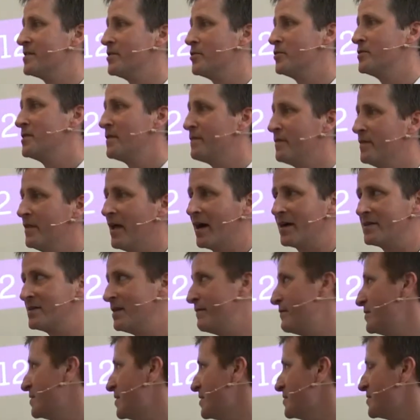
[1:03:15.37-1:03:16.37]
There are different
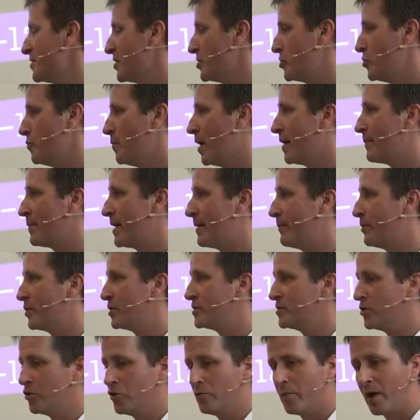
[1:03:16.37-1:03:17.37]
activities that you might be able
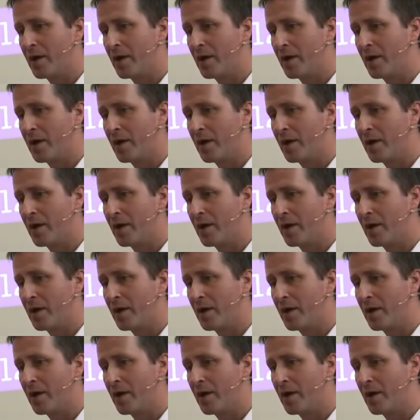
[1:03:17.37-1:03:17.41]
to do.